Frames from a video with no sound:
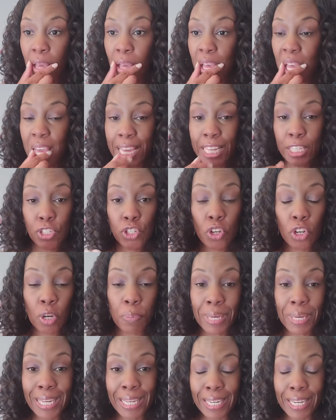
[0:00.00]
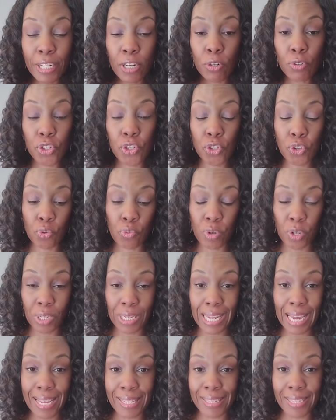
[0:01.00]
It took me years to
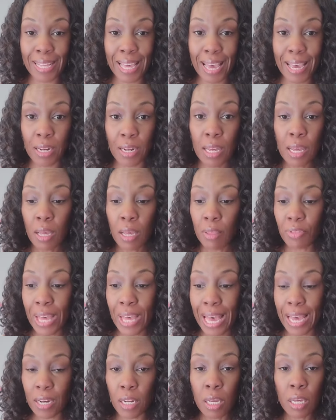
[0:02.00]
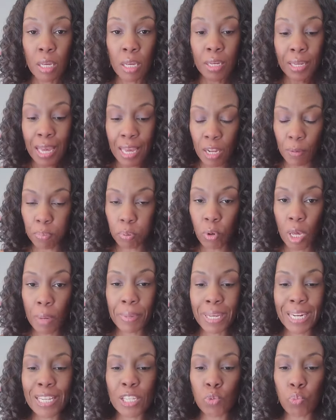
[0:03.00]
realize that, that
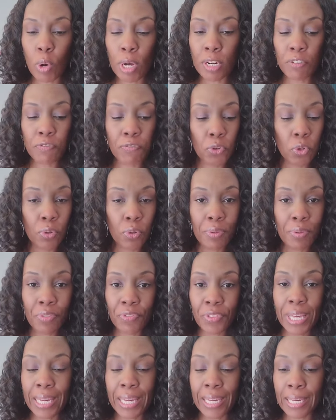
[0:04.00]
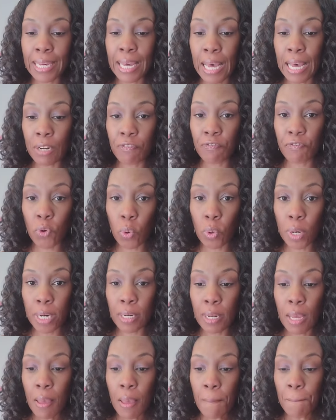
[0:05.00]
employment is wonderful. Thank God for it.
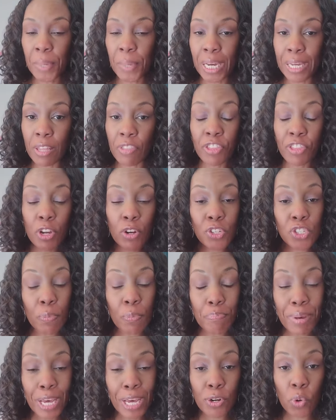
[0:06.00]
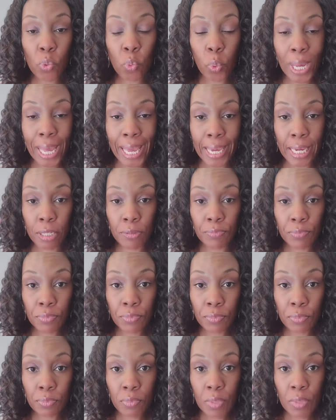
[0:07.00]
But there's a better way.
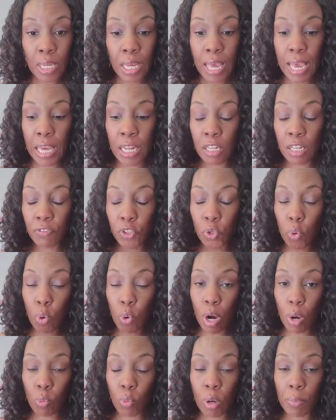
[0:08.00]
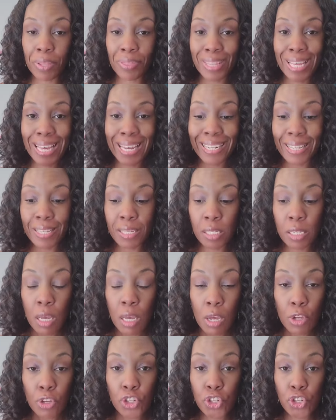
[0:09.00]
And if you are a woman that is
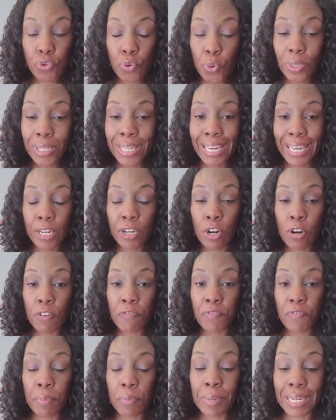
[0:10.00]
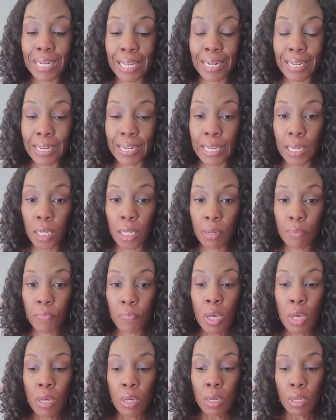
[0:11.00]
truly in her femininity,
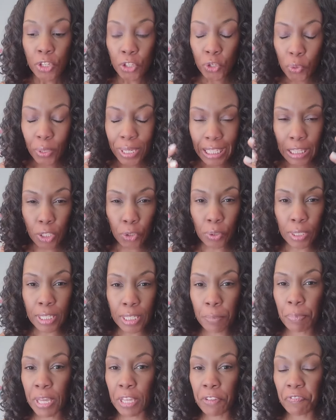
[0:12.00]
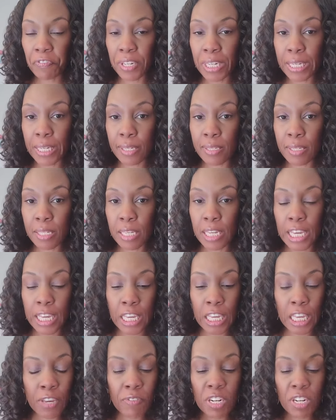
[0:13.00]
you get little epiphanies.
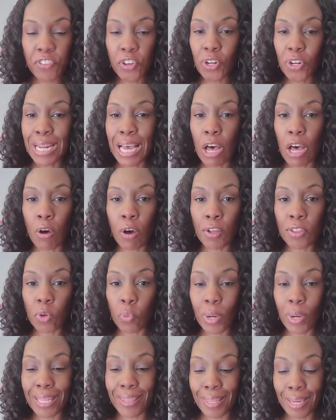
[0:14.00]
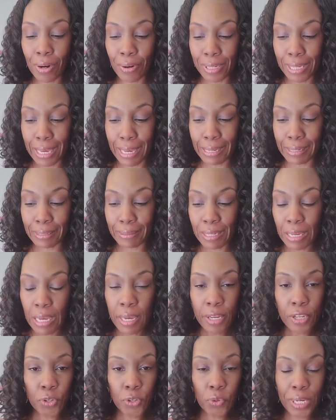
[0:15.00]
Even if you're not all the way there yet,
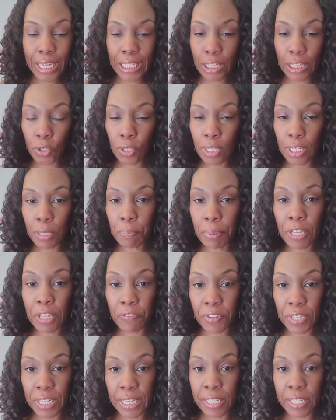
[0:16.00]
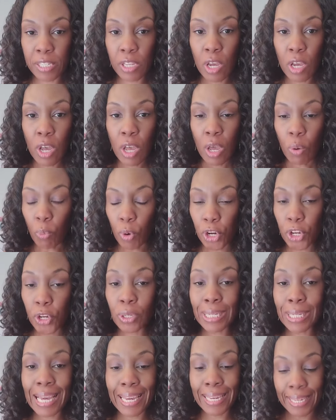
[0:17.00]
you get little epiphanies where you're
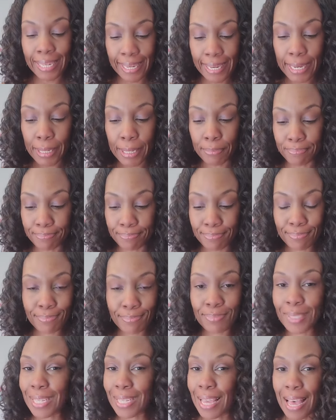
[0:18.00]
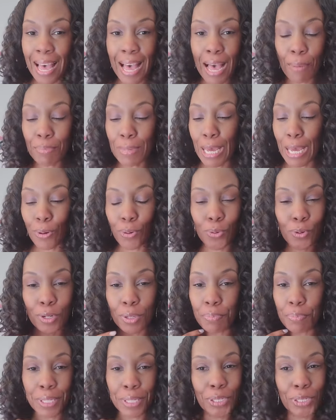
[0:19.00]
like, yeah, I'm not going to
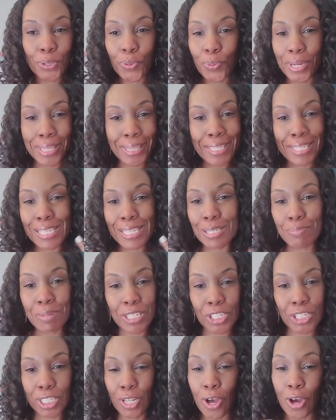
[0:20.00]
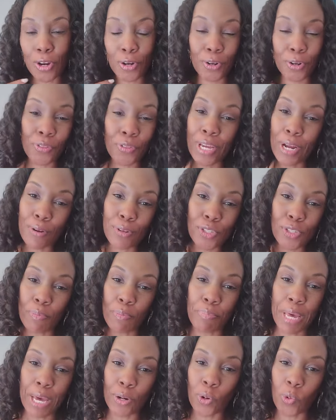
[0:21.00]
be doing this much longer. There's a
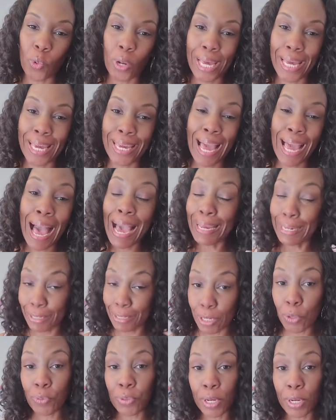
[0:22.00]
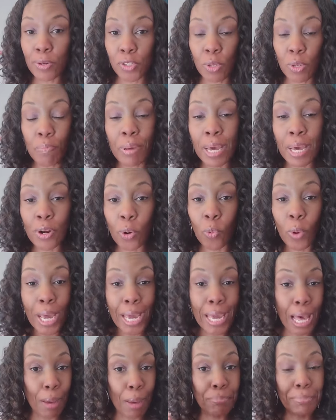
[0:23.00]
better way. I know there's a better
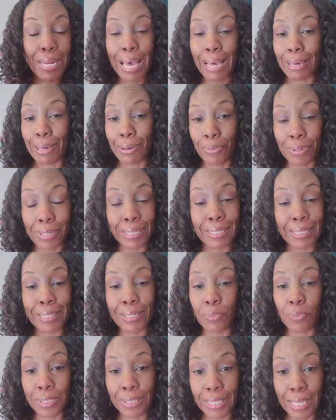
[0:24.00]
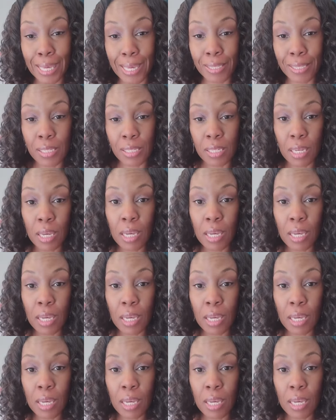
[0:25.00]
way. I'm not going to deal with this.